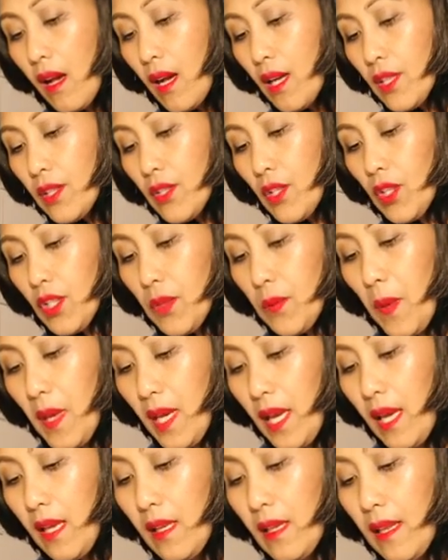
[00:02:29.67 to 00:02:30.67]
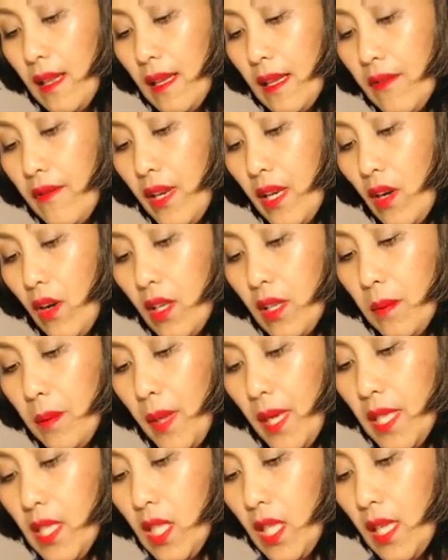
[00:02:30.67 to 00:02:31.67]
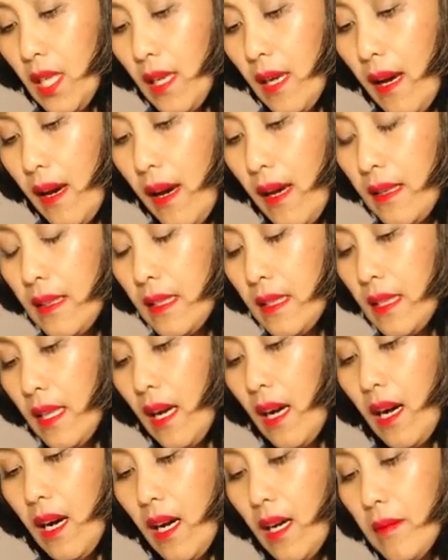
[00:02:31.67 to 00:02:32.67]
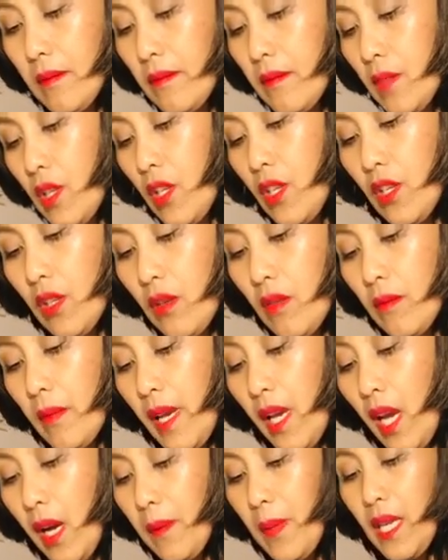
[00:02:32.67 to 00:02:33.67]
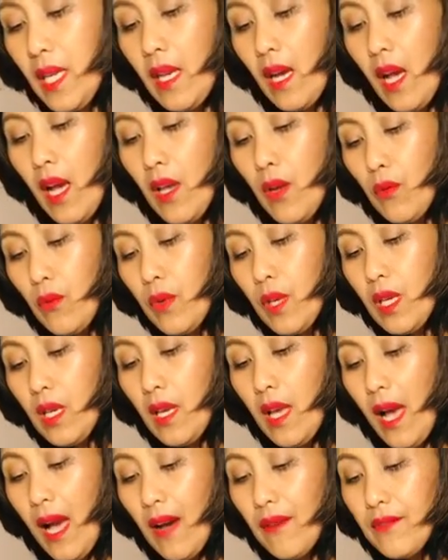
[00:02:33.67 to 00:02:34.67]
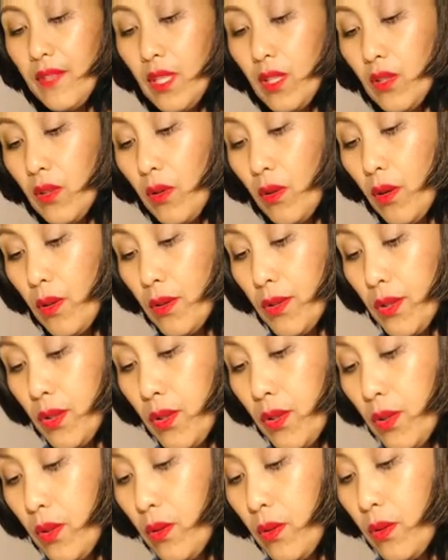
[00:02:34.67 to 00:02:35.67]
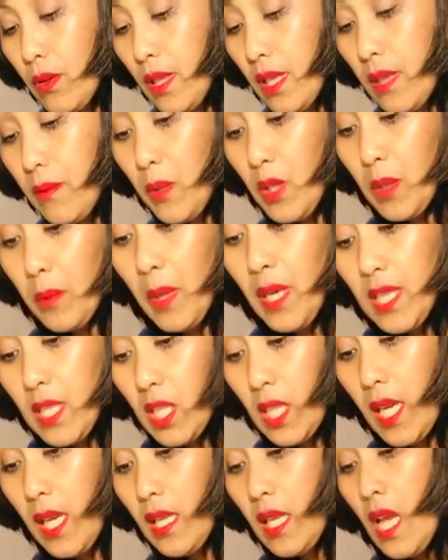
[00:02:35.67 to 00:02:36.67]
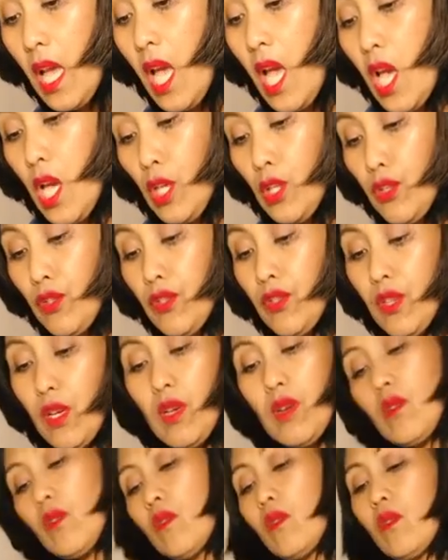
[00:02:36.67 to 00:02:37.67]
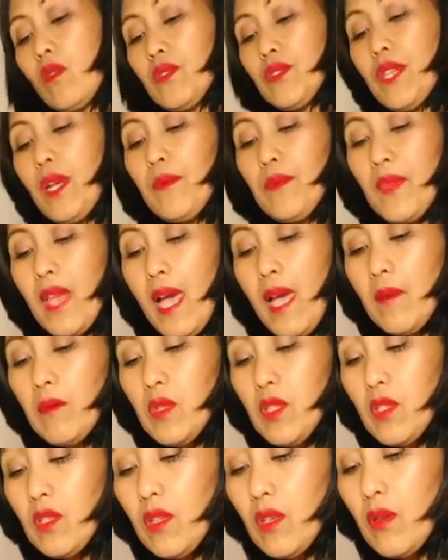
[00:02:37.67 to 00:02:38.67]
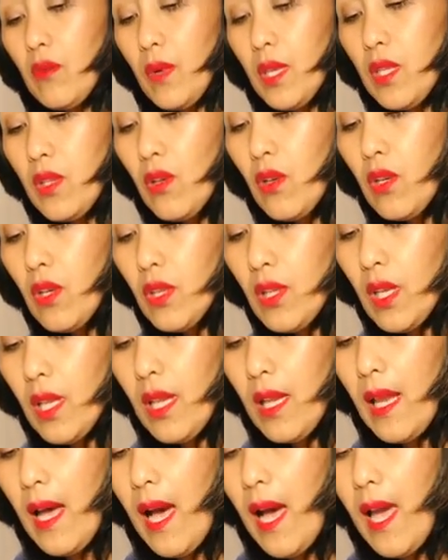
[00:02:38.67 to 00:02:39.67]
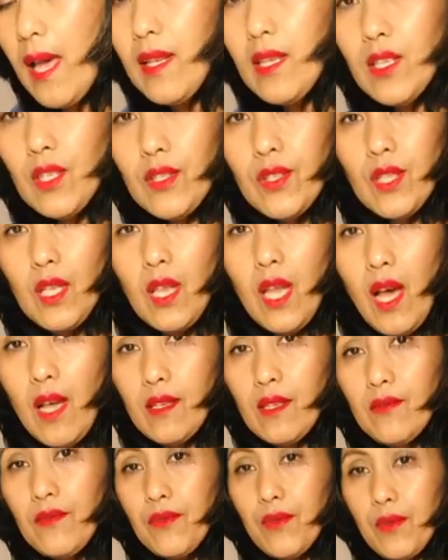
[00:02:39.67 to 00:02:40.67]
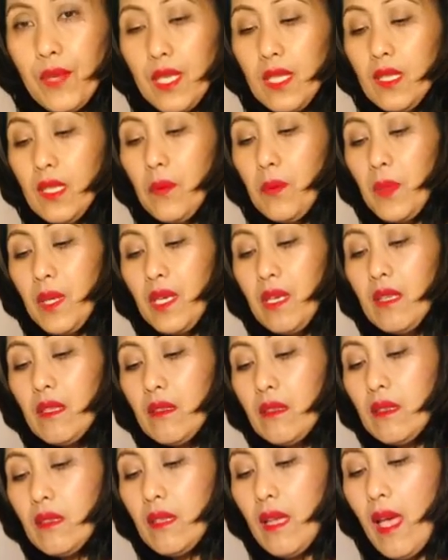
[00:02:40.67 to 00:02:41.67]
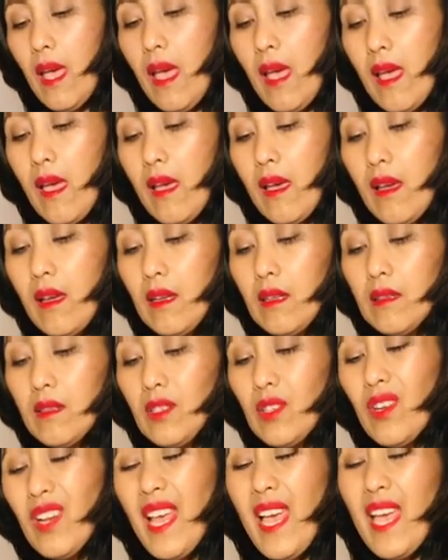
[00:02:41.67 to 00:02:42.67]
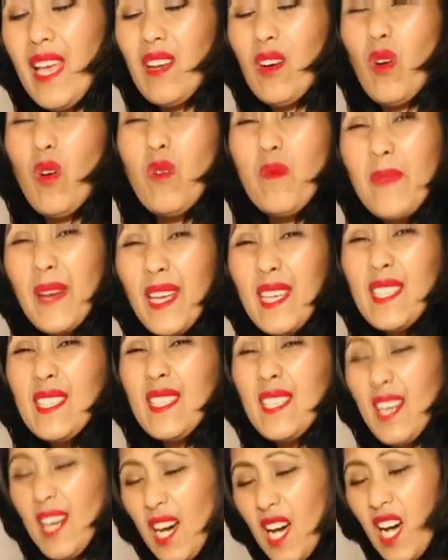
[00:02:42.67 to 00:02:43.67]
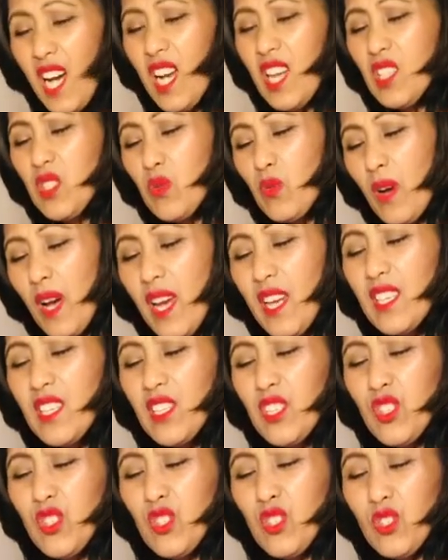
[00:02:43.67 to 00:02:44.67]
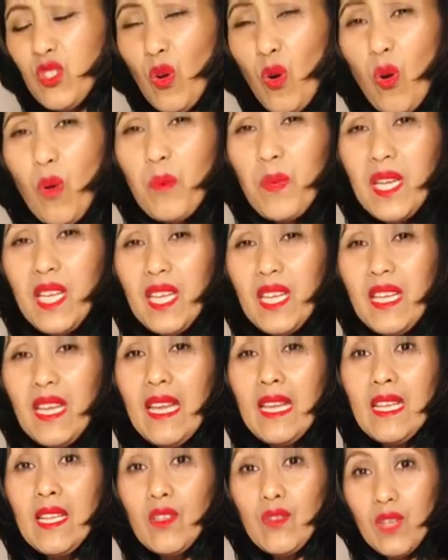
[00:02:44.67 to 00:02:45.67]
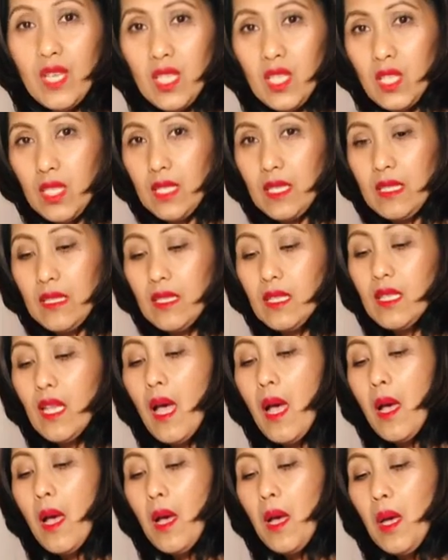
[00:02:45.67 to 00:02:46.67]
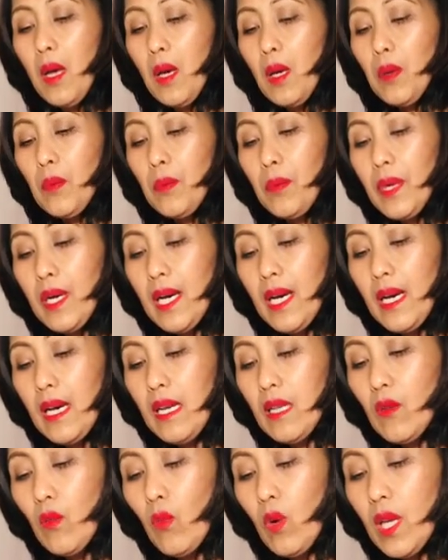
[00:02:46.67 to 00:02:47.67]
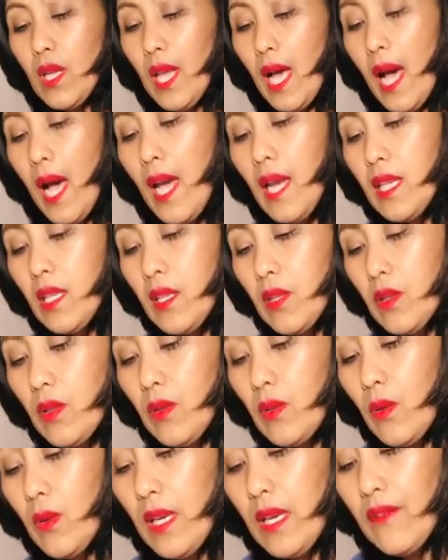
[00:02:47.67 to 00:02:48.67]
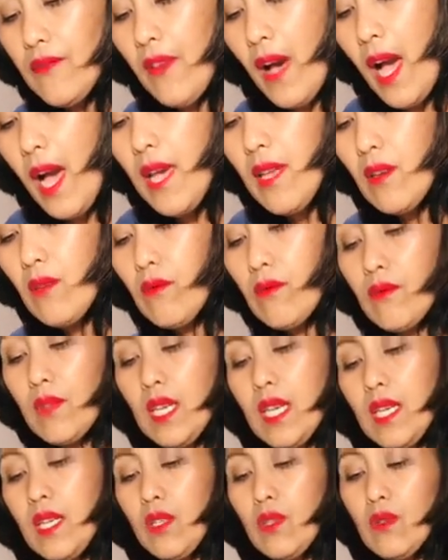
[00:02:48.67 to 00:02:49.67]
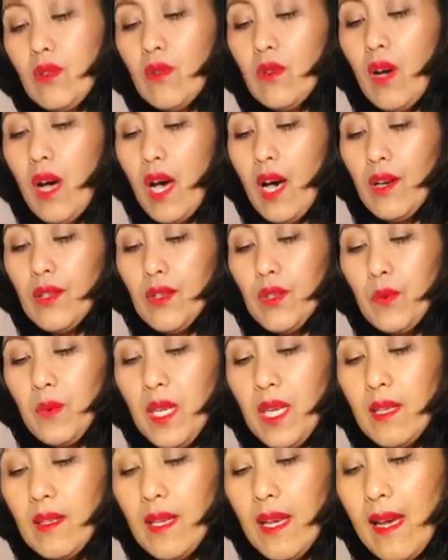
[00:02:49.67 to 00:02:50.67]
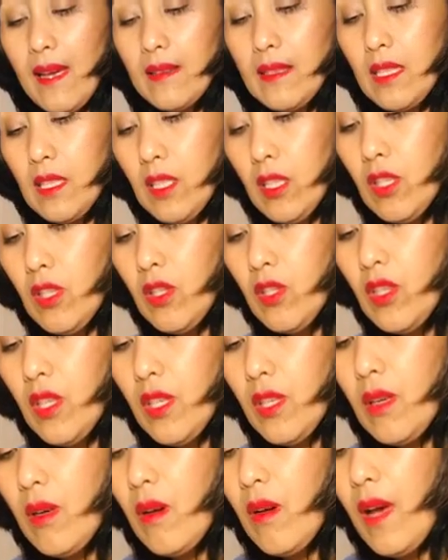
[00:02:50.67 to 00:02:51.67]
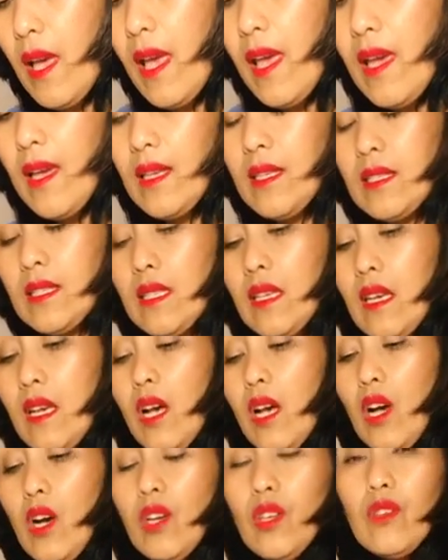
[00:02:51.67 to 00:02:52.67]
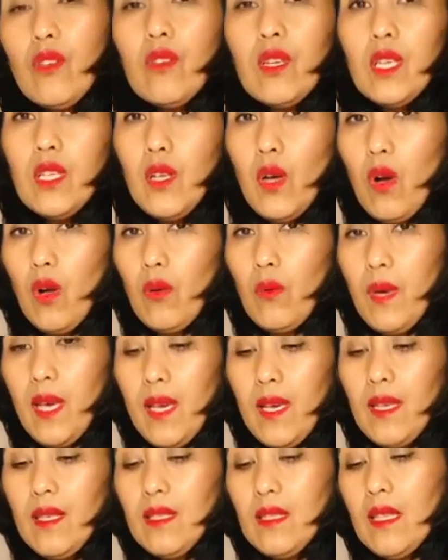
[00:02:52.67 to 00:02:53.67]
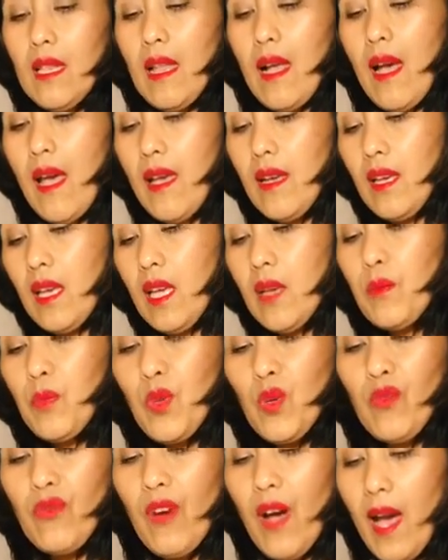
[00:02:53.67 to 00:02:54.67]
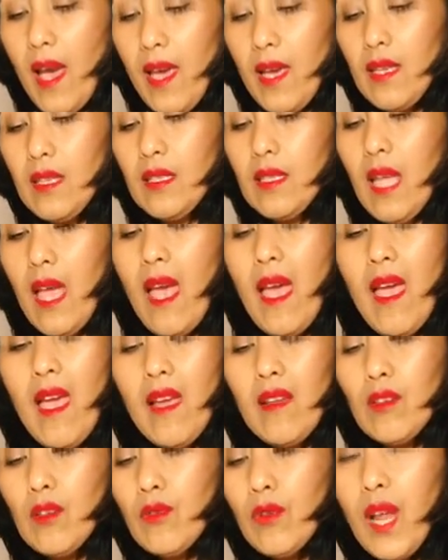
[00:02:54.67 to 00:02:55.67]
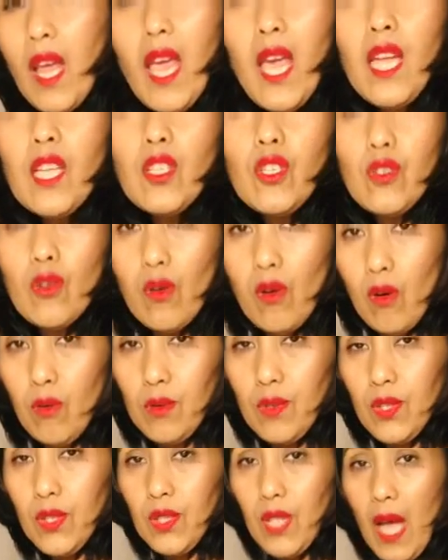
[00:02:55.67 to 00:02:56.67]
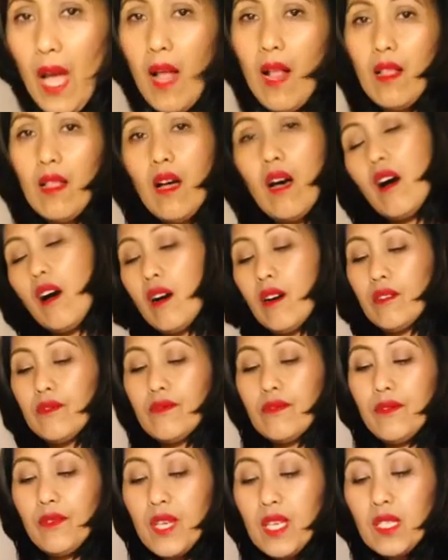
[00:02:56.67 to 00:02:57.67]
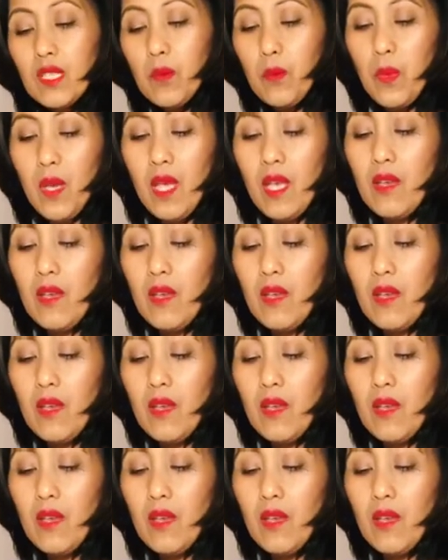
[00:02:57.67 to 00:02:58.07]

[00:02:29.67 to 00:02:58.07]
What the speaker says: So speaking living on a budget, guys, my hubby and I, we have this goal to live on a budget. So sometimes, when you look online, there's a lot of recipes and you're like, oh my gosh, why there's so many ingredients? But what I do, if I don't really know how to make that dish, and you could always like improvise and create your own style of recipe.